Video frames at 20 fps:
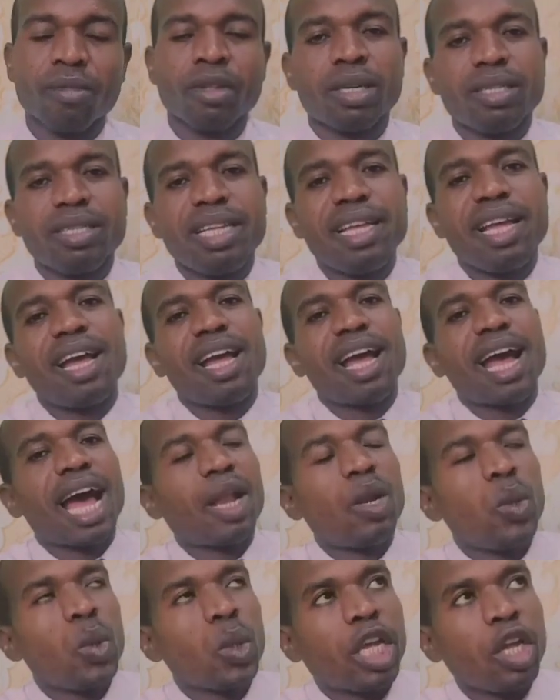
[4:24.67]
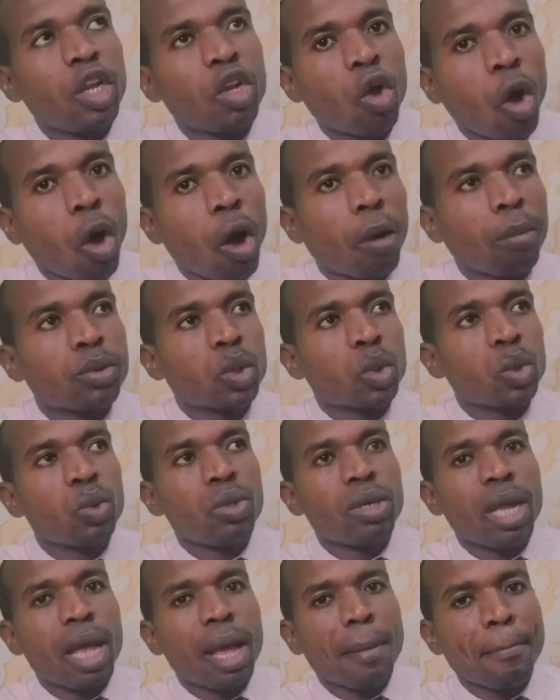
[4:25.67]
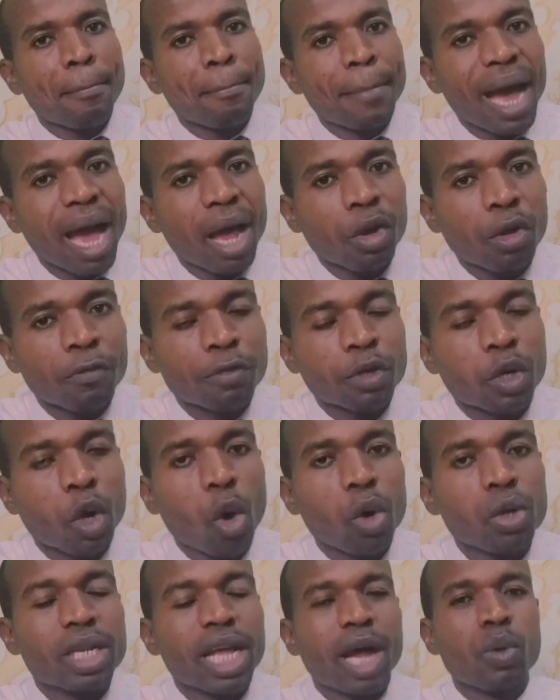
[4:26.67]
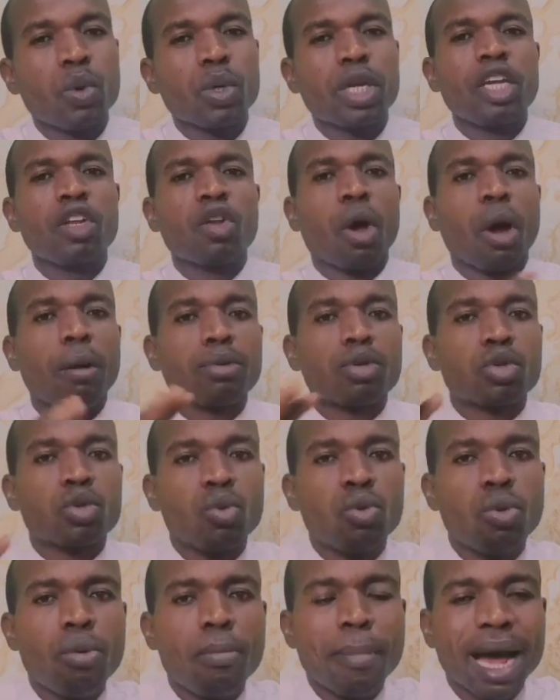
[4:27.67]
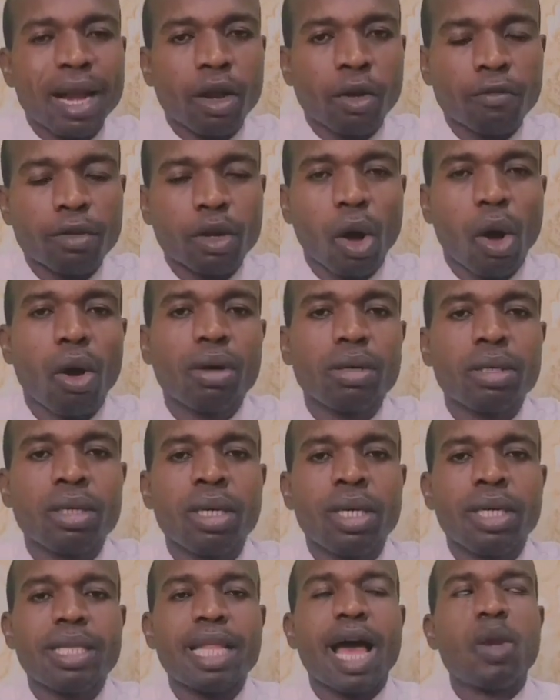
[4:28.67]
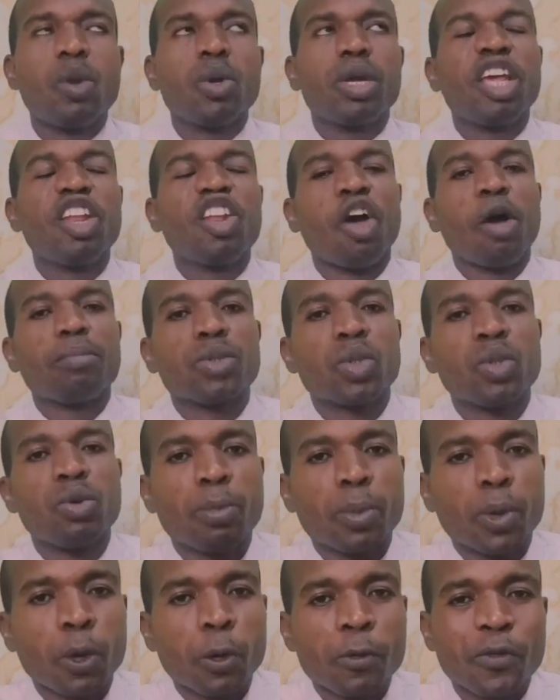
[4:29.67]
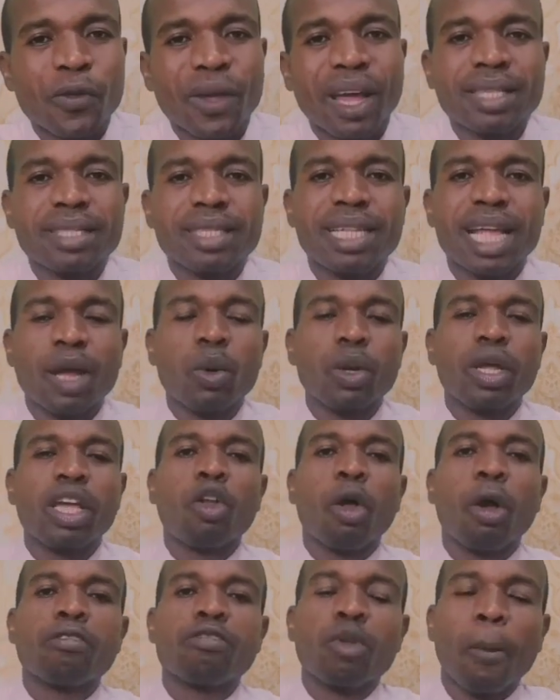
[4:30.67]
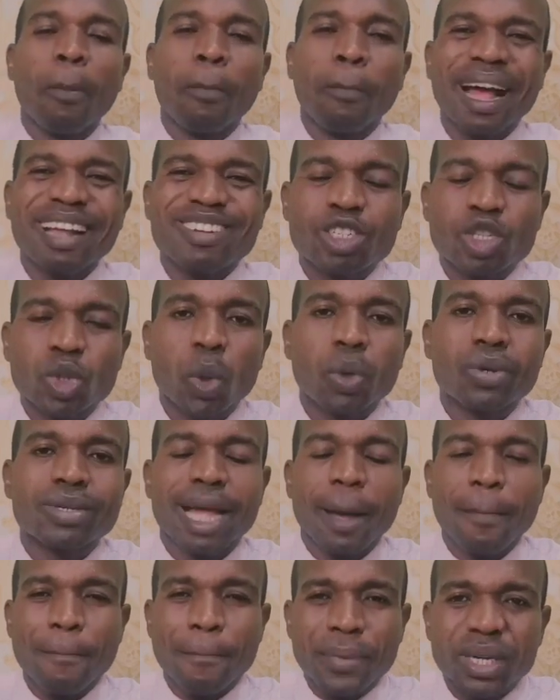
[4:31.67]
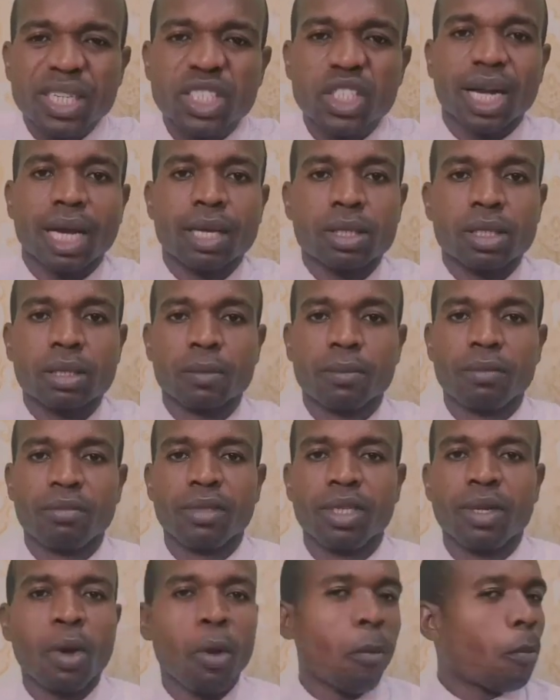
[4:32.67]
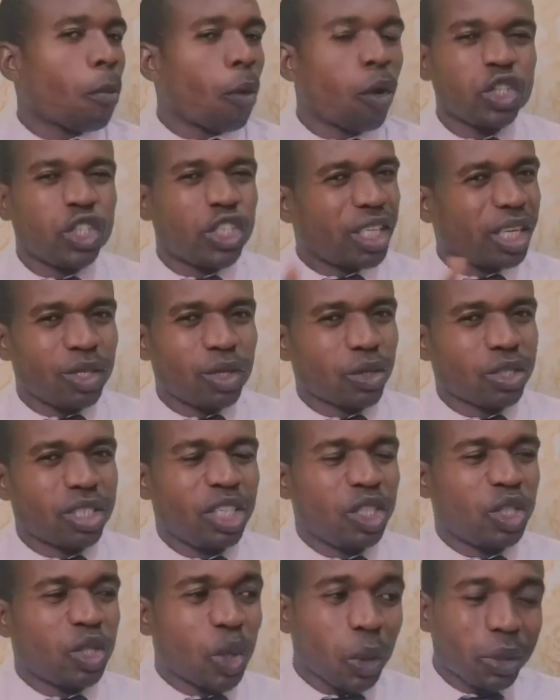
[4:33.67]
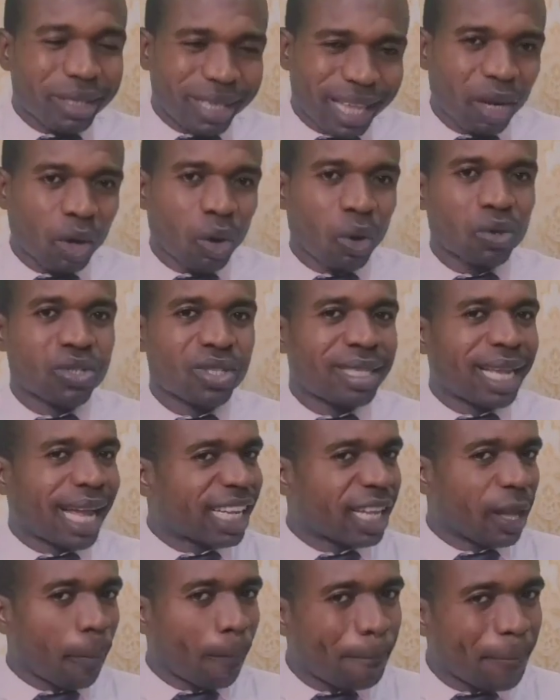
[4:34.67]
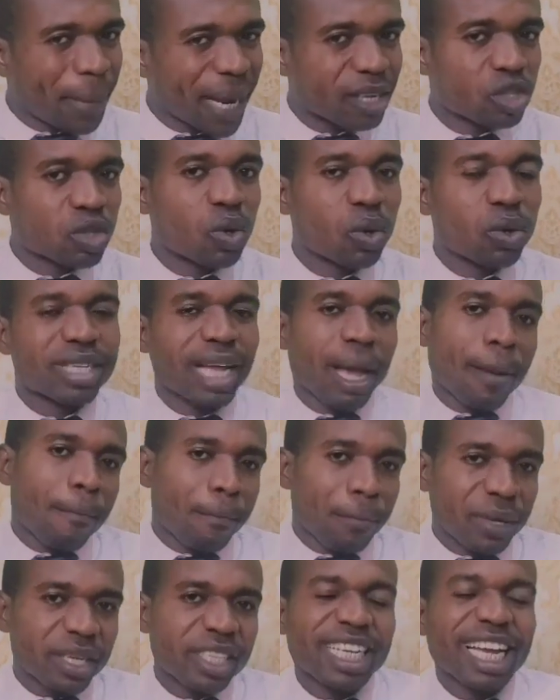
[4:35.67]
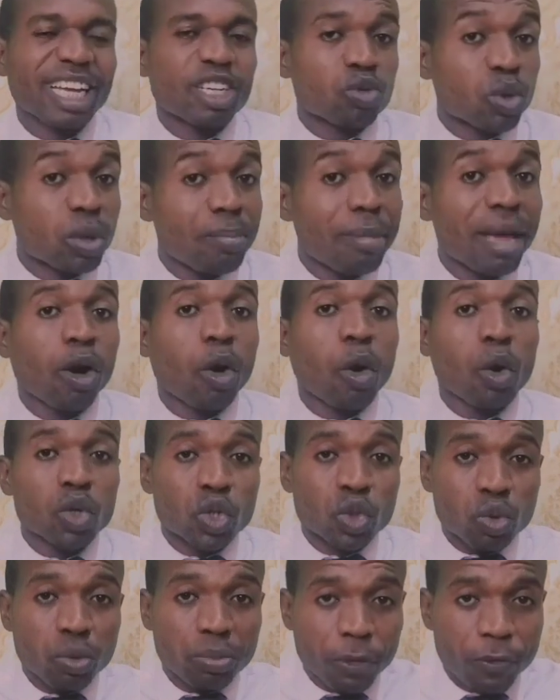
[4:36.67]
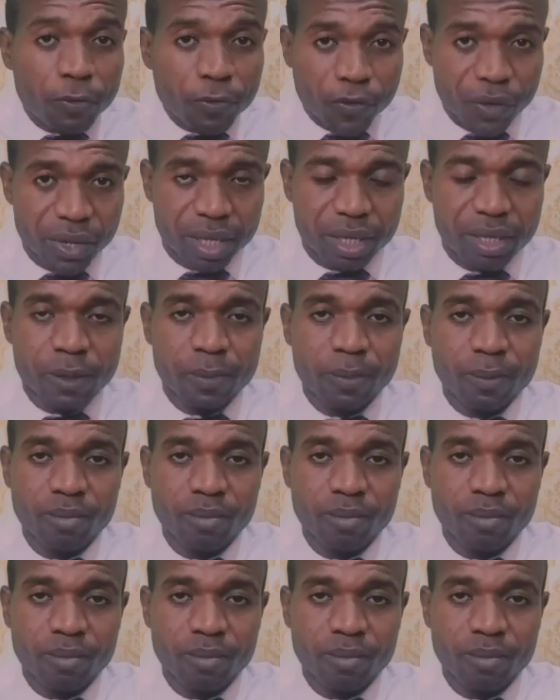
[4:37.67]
They are looking up to man of God. They are looking up to woman of God. They are looking up to prophets. They are looking up to pastors and preachers. But Jesus did not tell us that the pastors and preachers will make us to be free.